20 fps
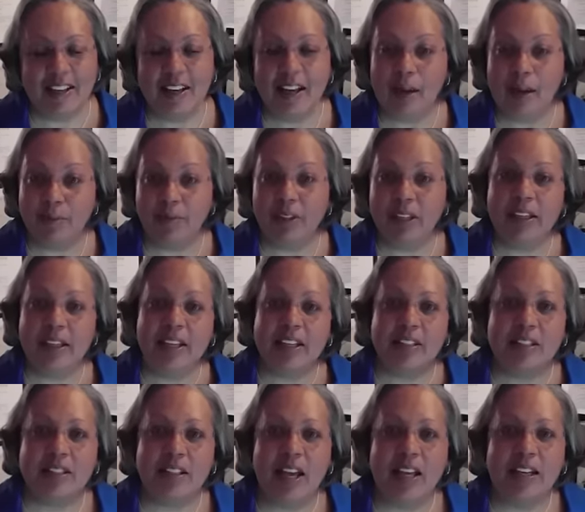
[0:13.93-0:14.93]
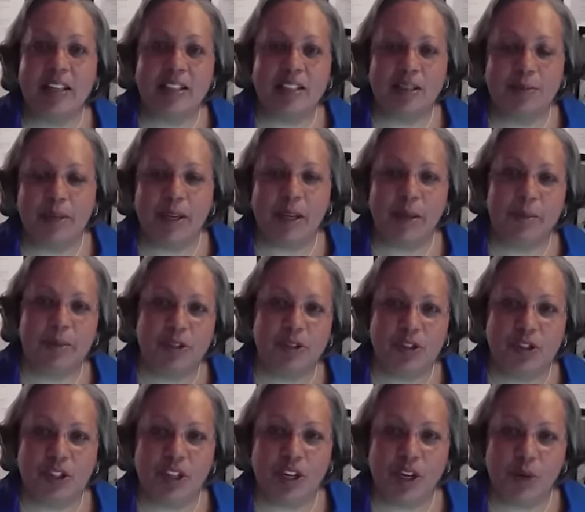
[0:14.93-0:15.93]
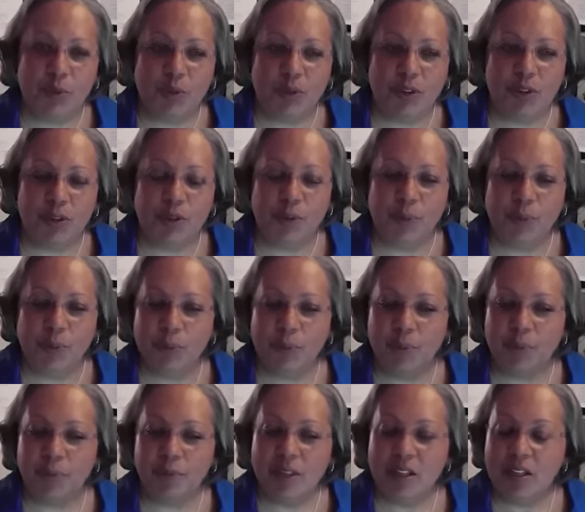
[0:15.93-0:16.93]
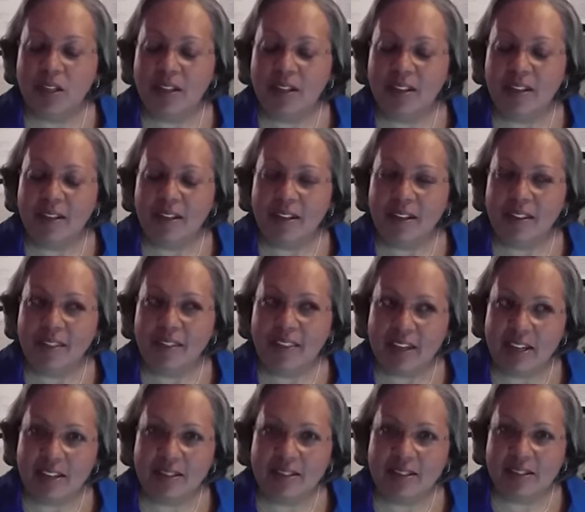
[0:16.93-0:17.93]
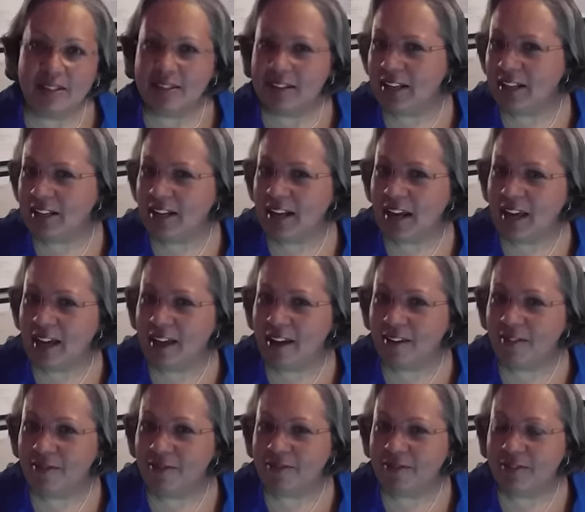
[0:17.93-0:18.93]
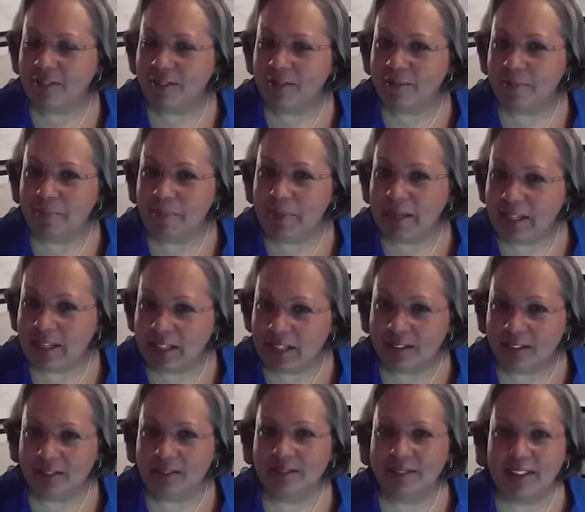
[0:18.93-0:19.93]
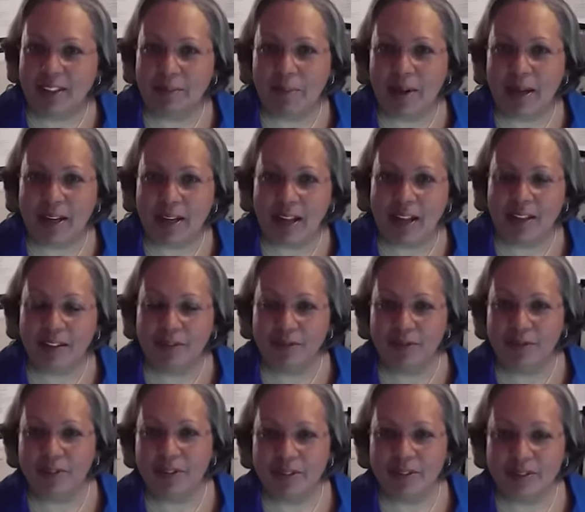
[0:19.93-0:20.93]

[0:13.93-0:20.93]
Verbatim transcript: I'm really excited to be able to share with you things that have meaning in my life,